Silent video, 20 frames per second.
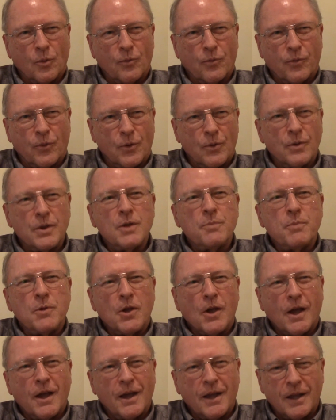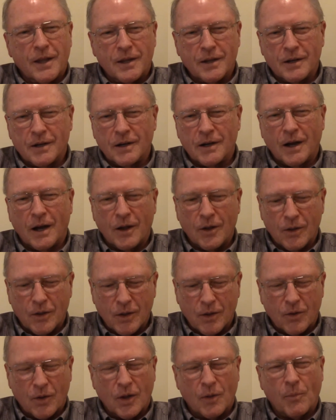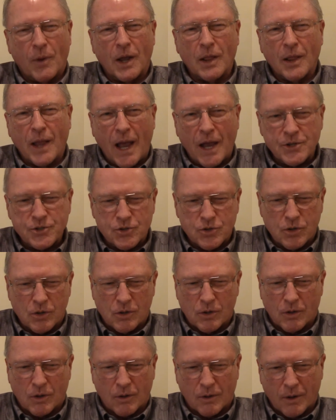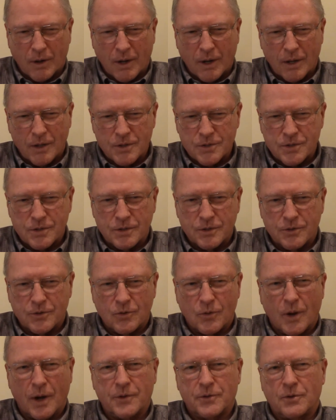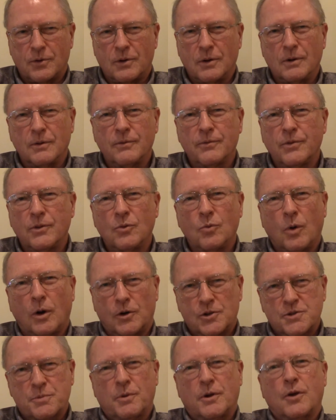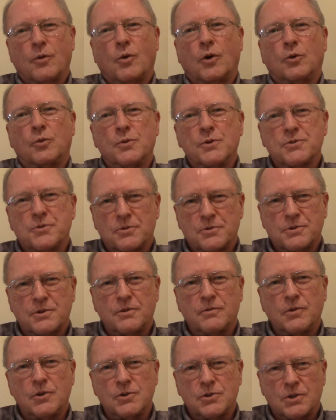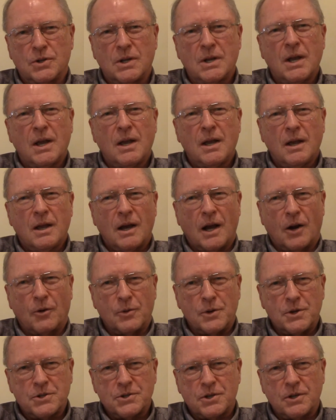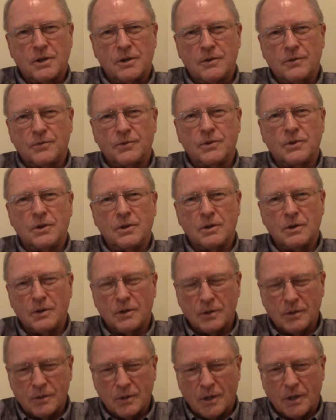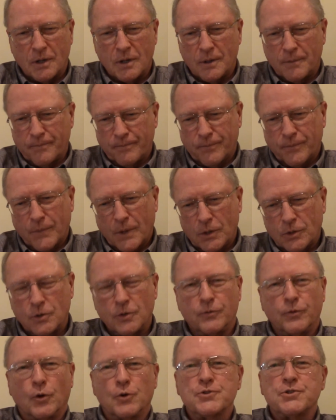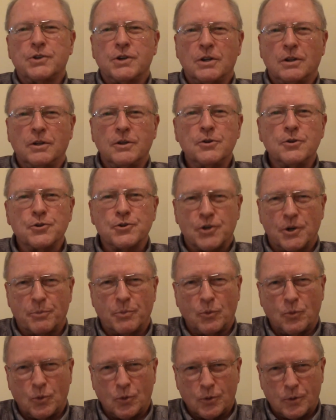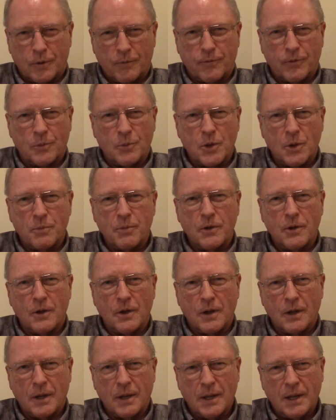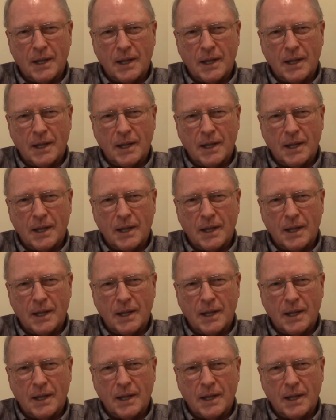EPA, in my last year as the director of the Water Supply and Water Resources Division, I received the Diversity Leadership Award from EPA,